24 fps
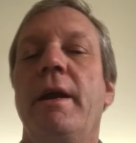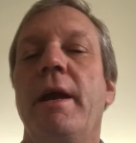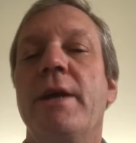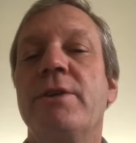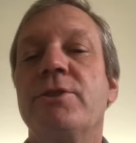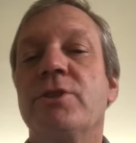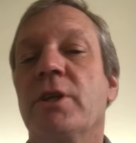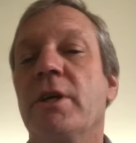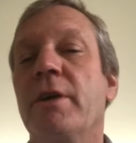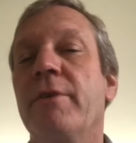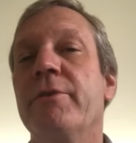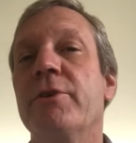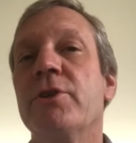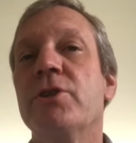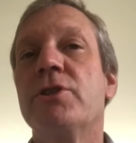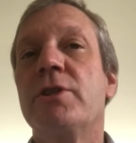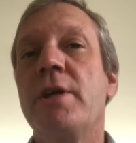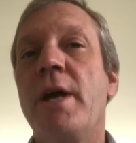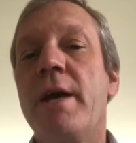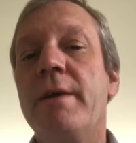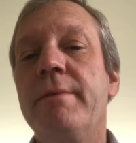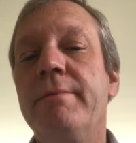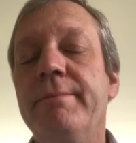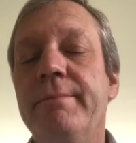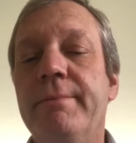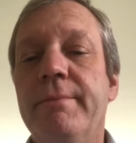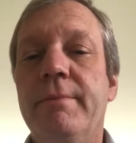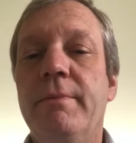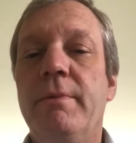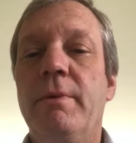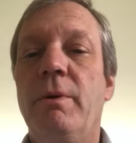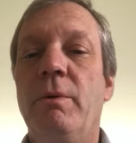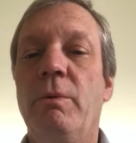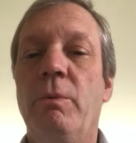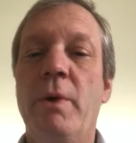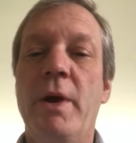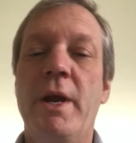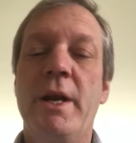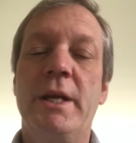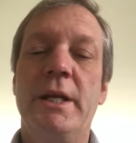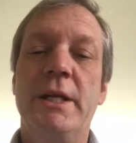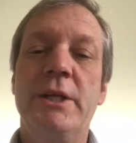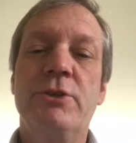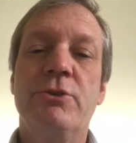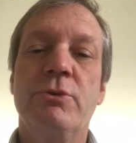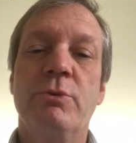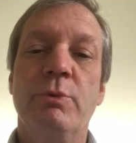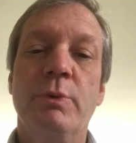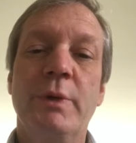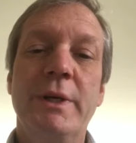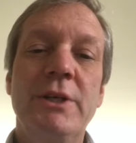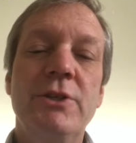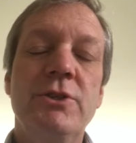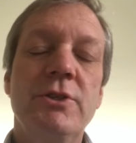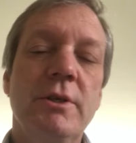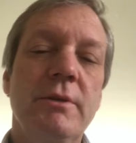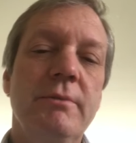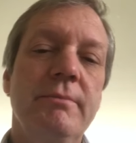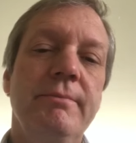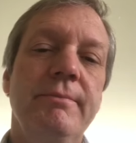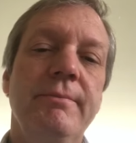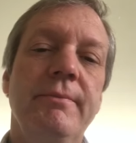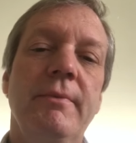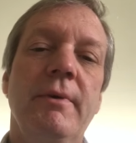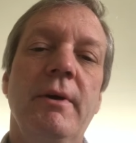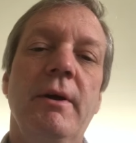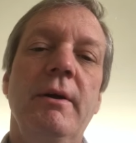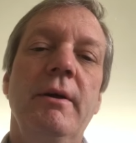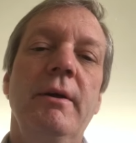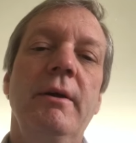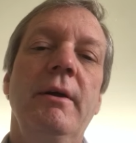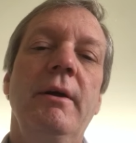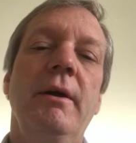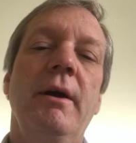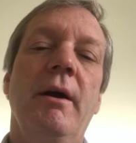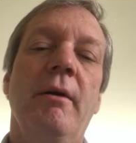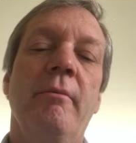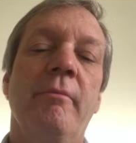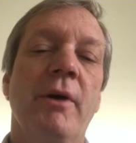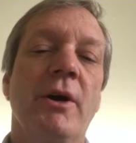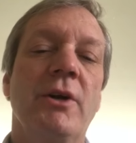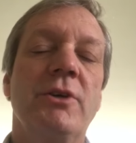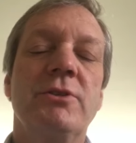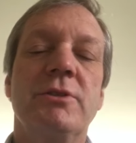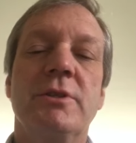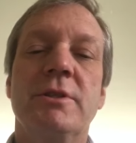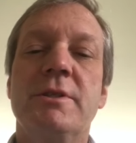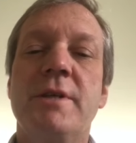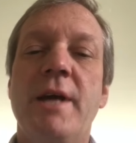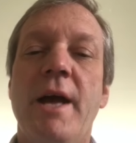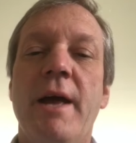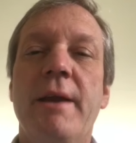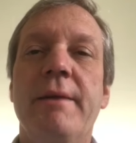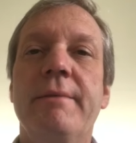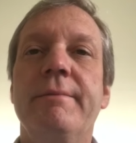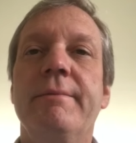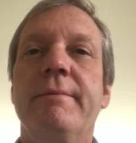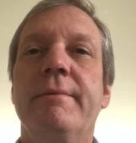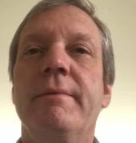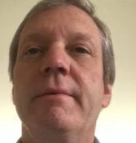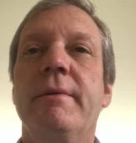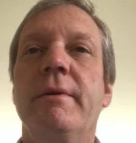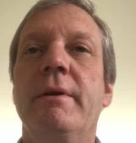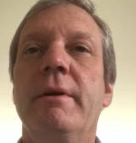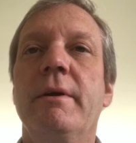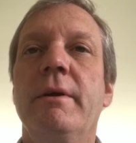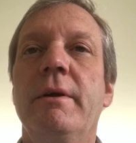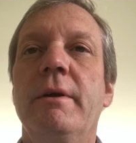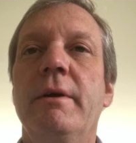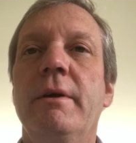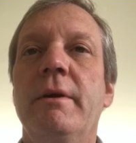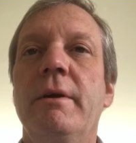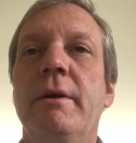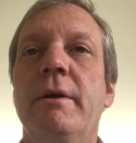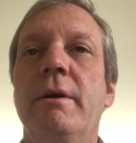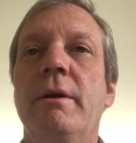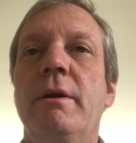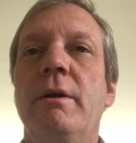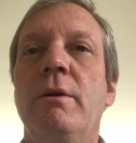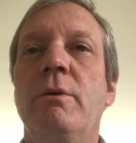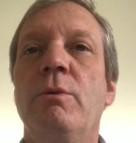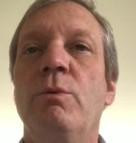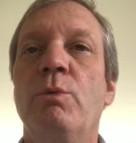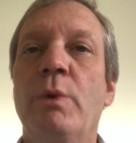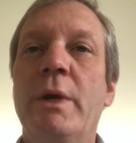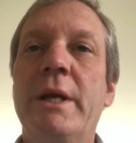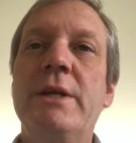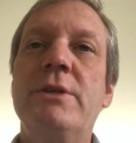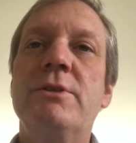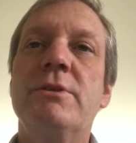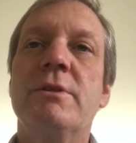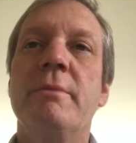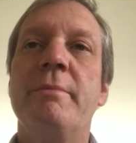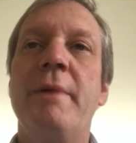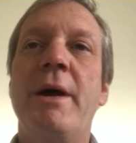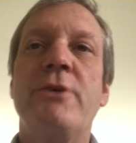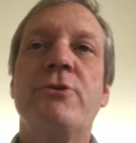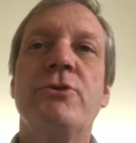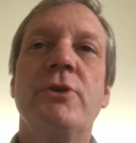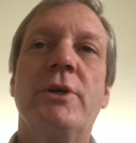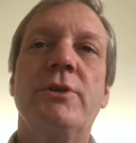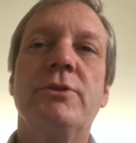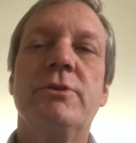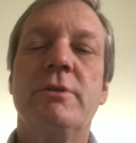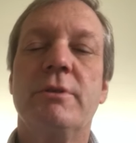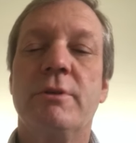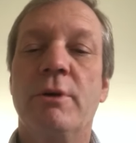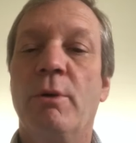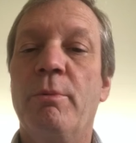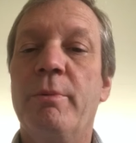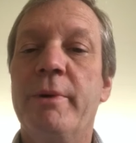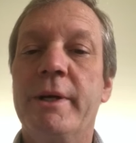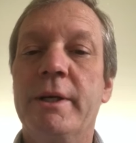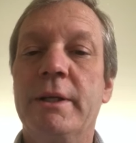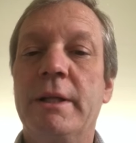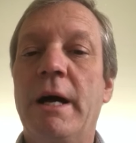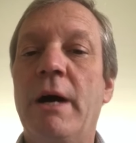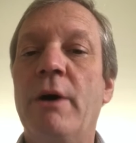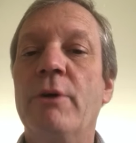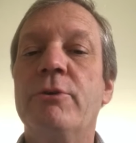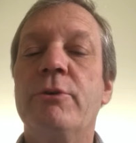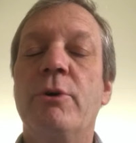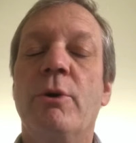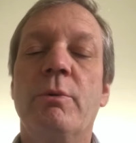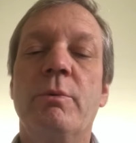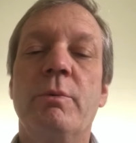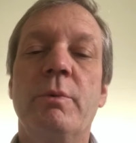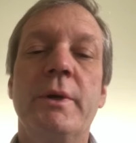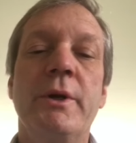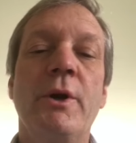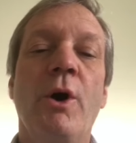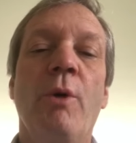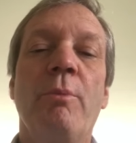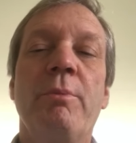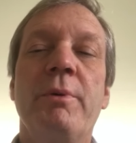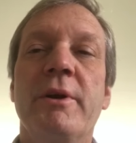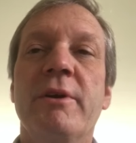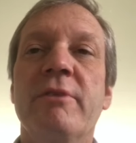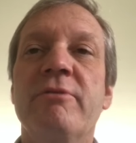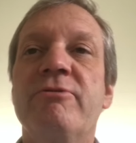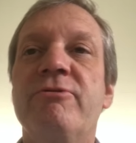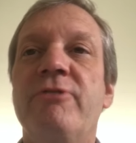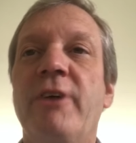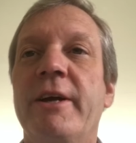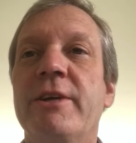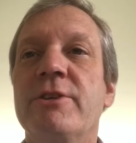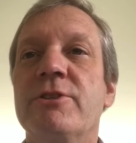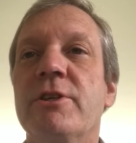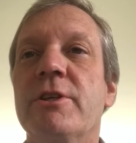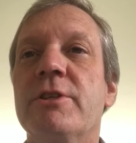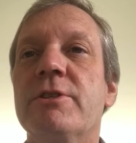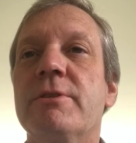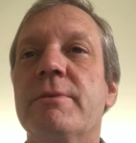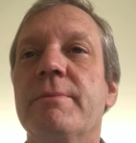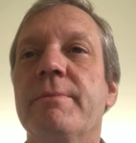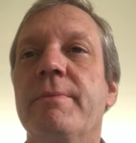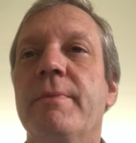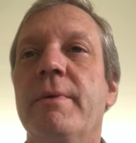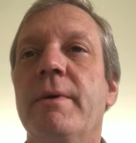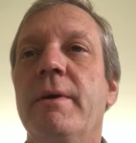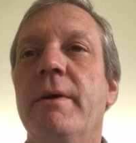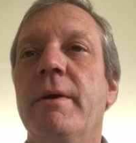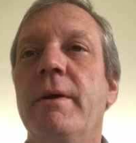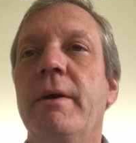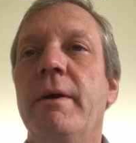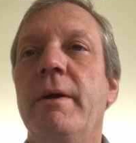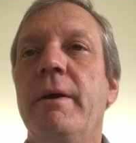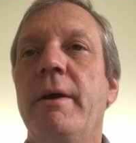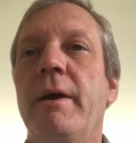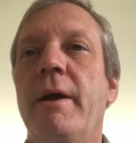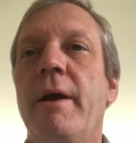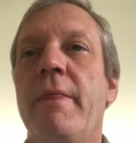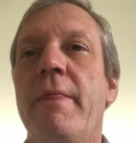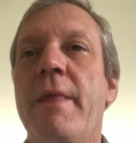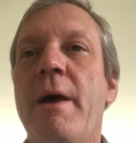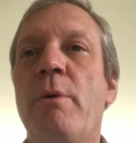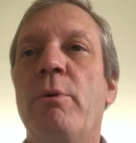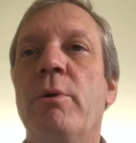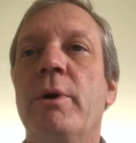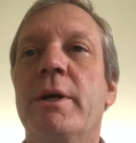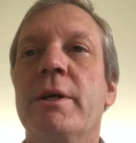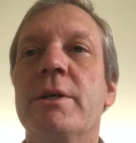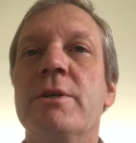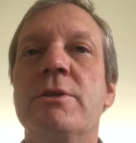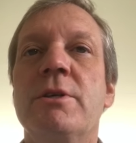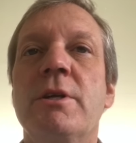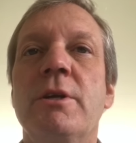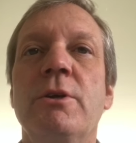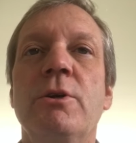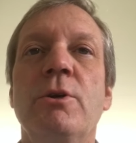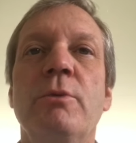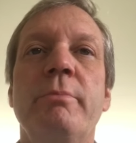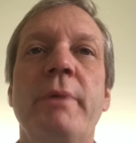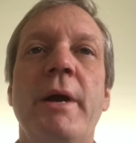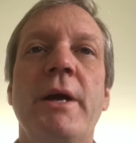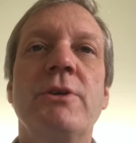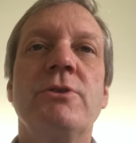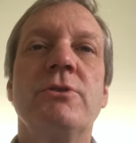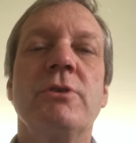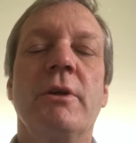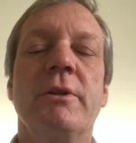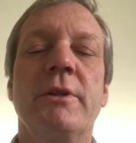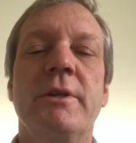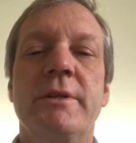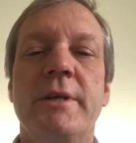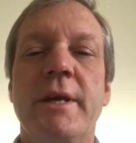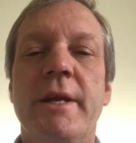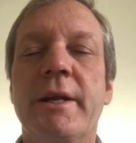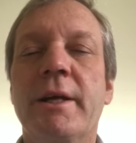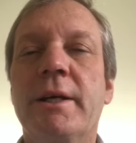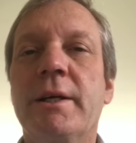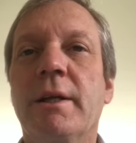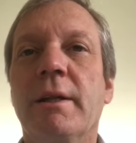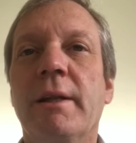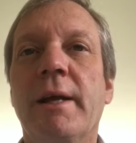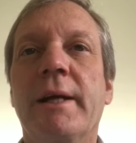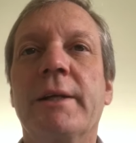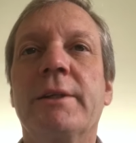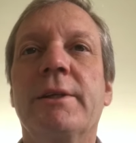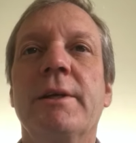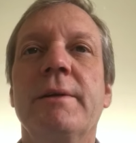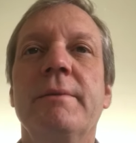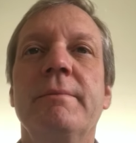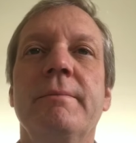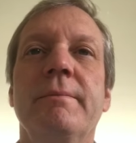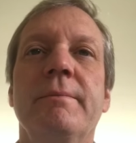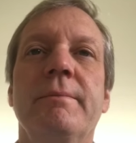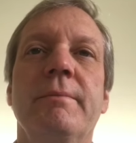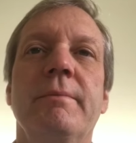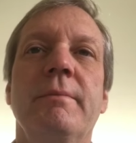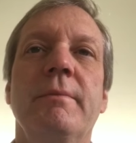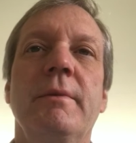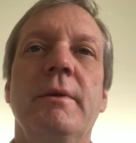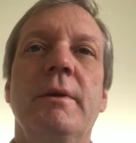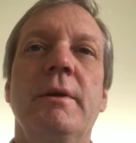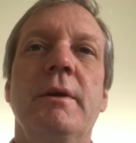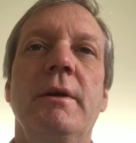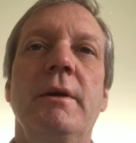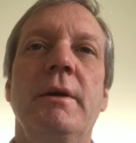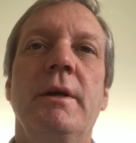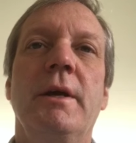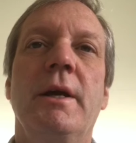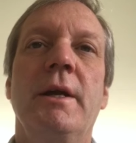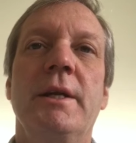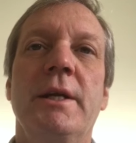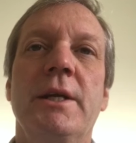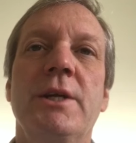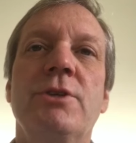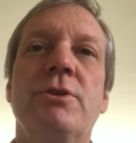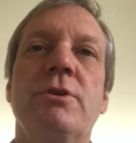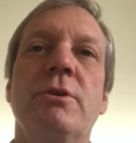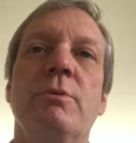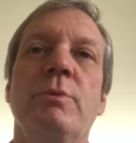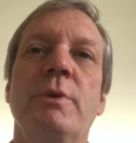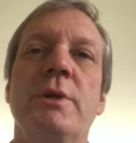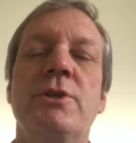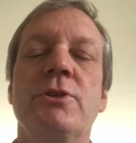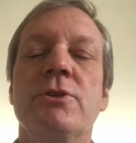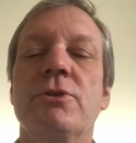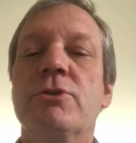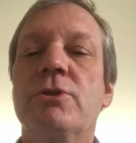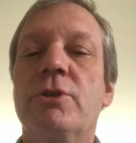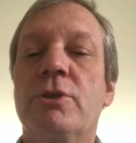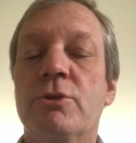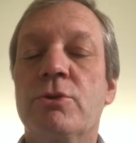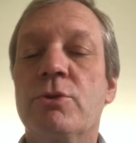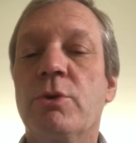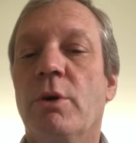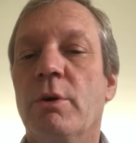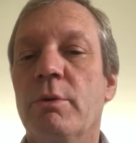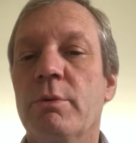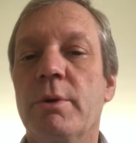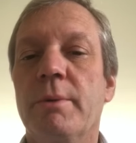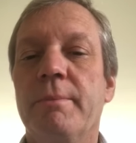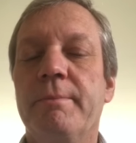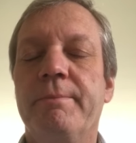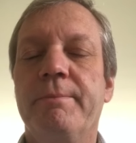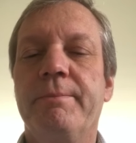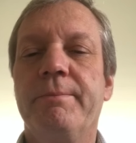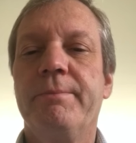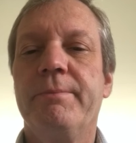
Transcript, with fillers: As the governor said, when each region amongst the 10 reach the metrics, they'll be allowed to reopen in phases and that will continue based on the data collected in each region's control room.